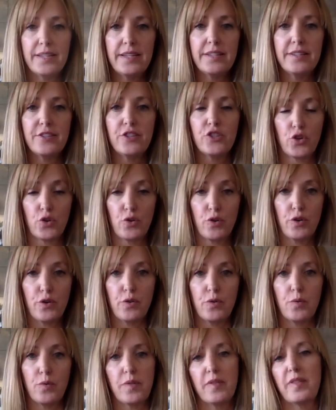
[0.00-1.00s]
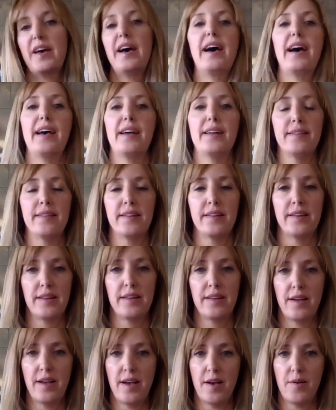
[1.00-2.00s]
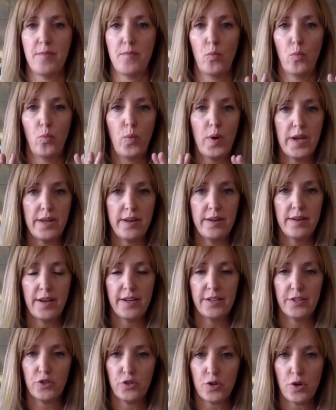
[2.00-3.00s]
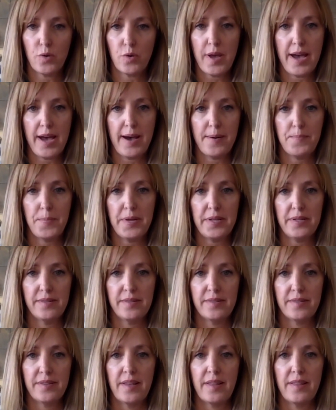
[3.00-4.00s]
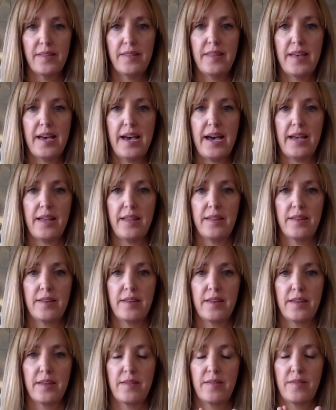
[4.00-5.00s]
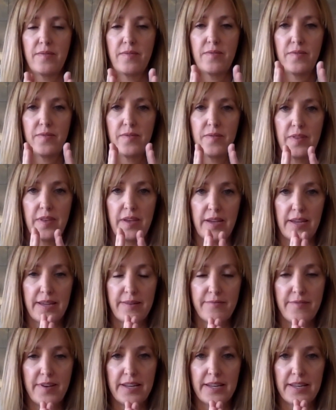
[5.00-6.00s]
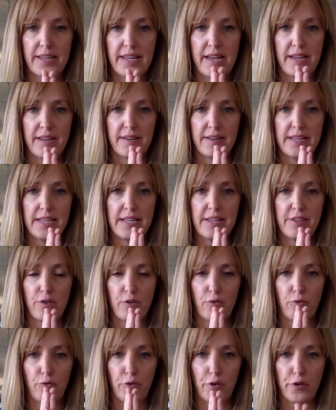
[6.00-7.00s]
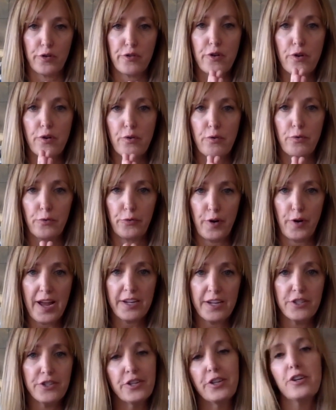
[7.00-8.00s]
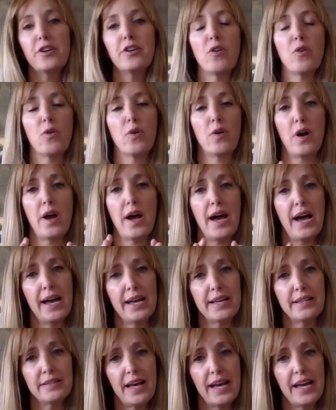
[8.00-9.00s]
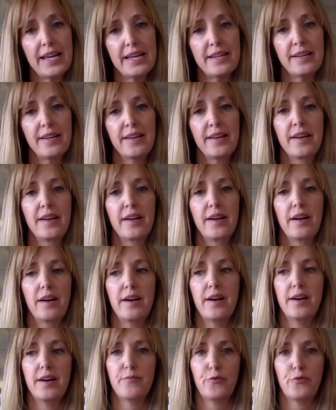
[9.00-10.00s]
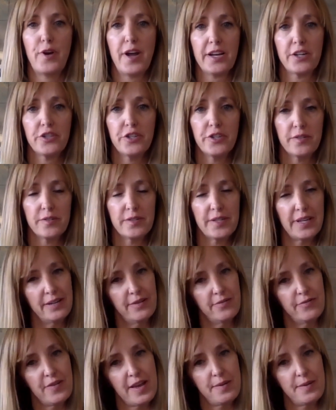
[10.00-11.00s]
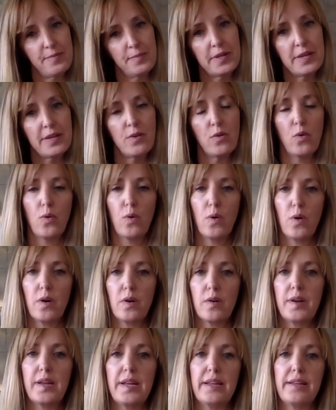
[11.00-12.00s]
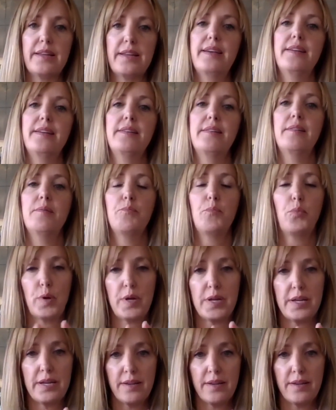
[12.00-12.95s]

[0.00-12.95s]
true that when a stroke happens, that the event can either further fracture or highlight fractures in a family, or it can bring